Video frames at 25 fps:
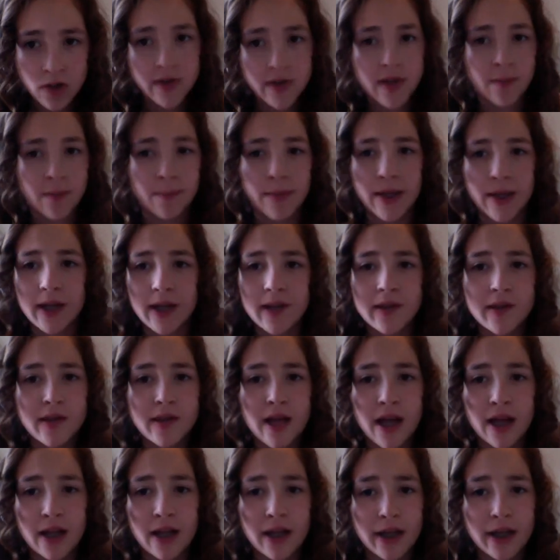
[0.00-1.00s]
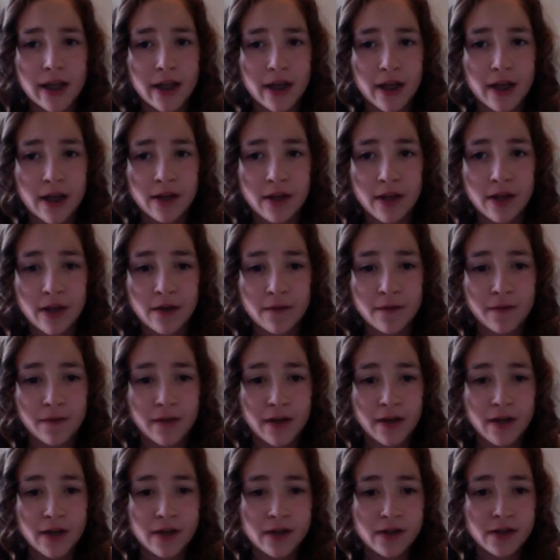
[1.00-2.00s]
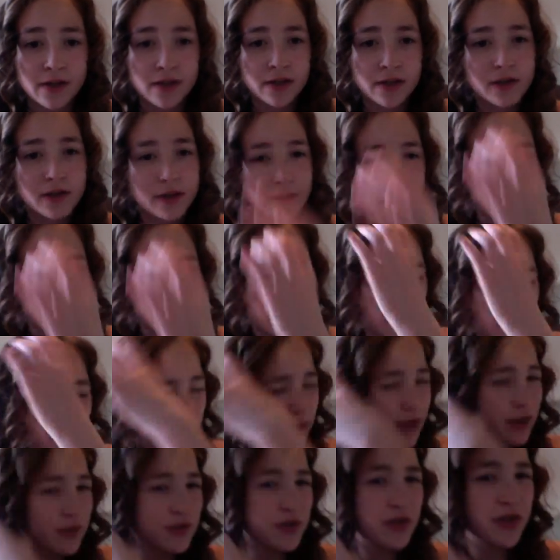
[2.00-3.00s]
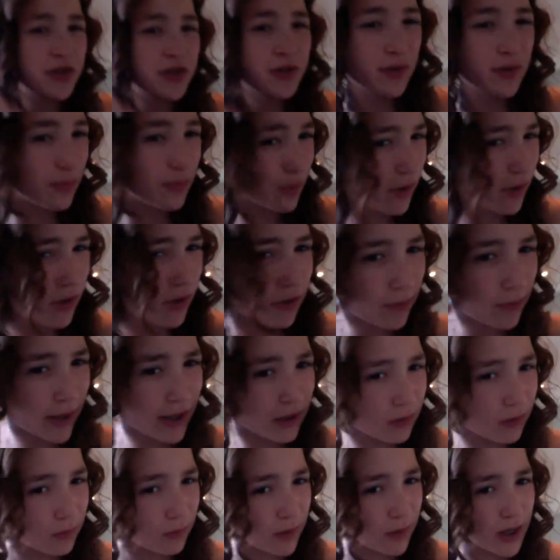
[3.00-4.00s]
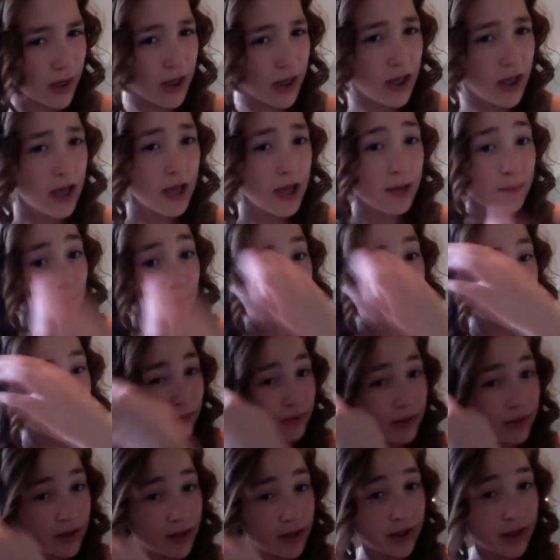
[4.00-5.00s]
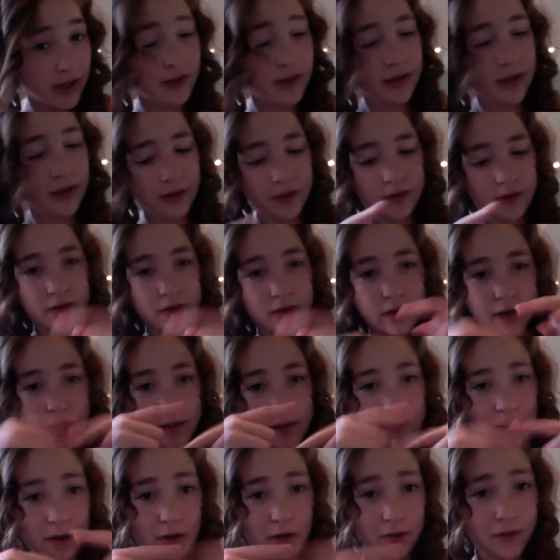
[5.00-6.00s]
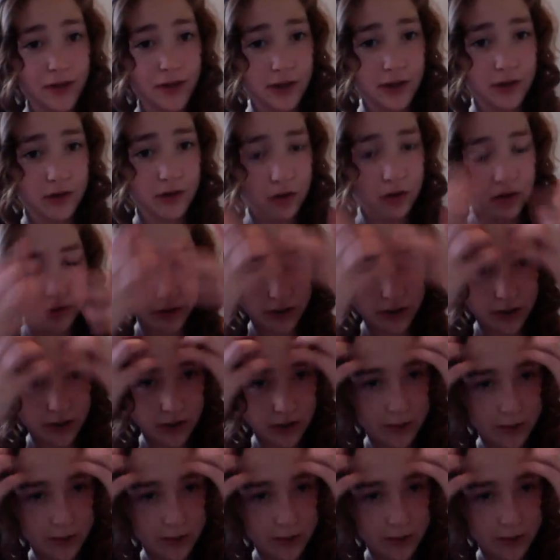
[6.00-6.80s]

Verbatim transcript: something. It's not like the infinite. infinity one. It's just one regular one, but it really has like these little like spiral things curled around it.